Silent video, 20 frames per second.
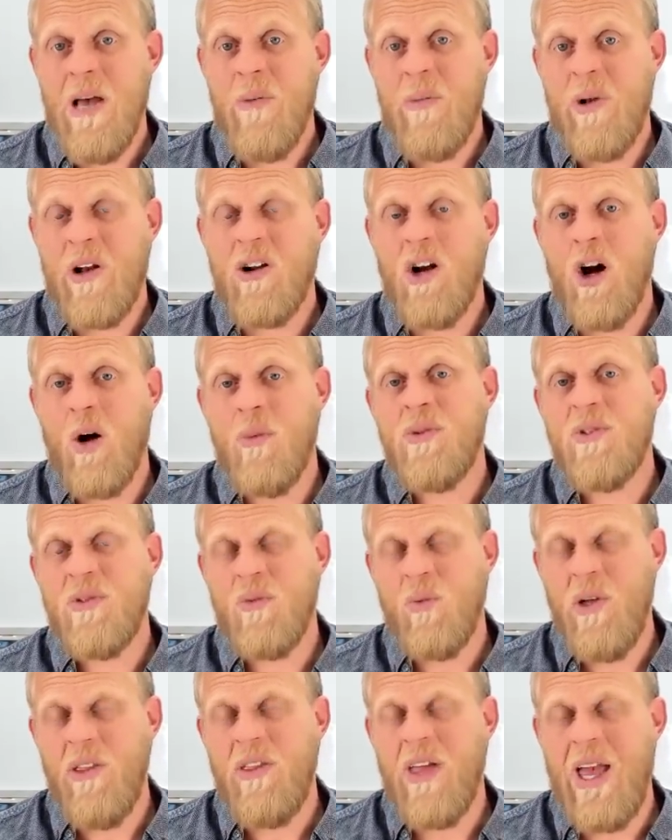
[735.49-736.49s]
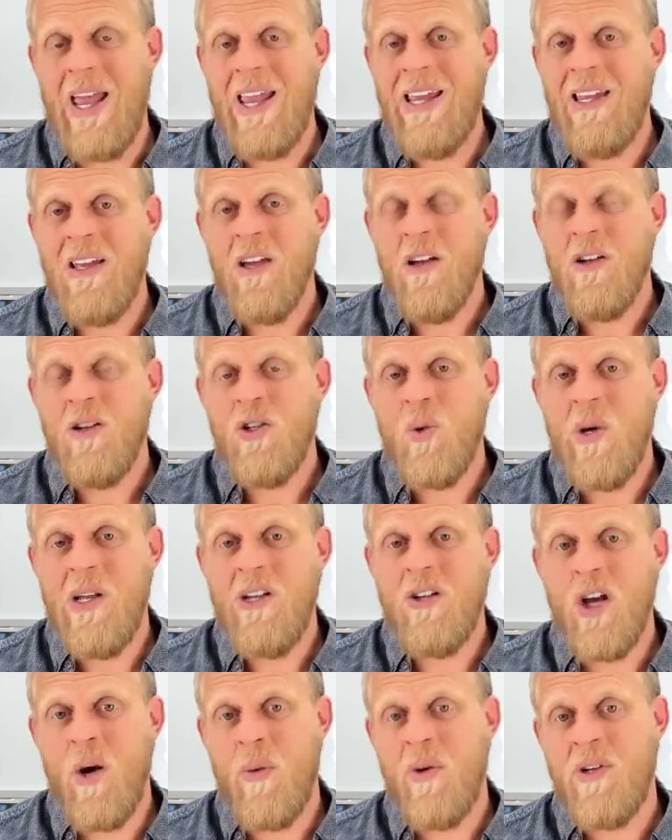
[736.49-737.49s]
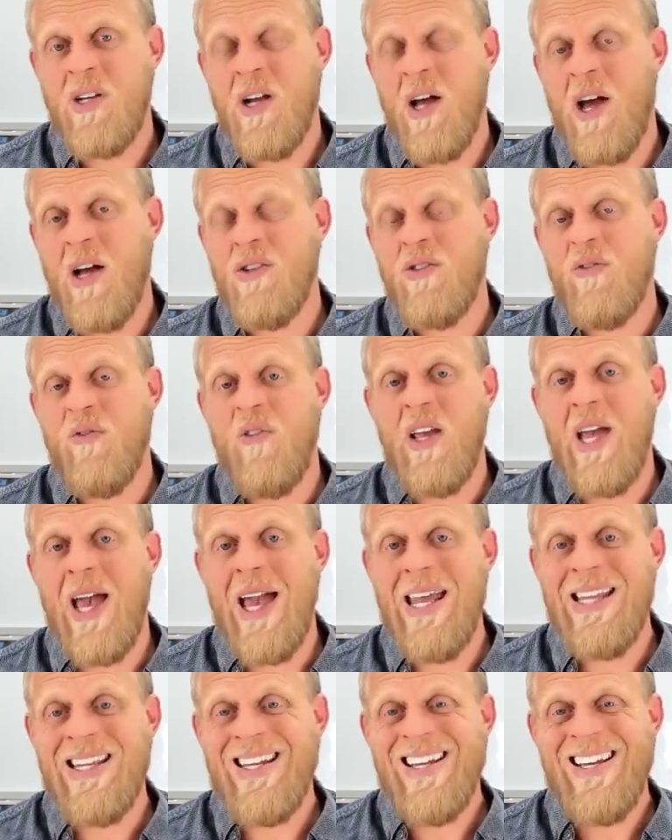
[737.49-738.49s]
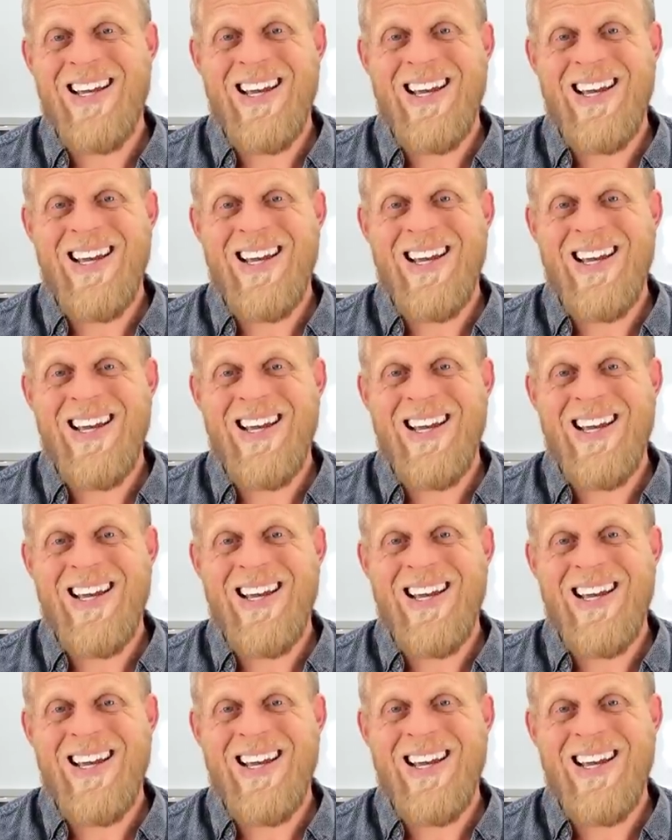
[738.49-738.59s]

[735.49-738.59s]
but it comes with a twin turbocharged V8.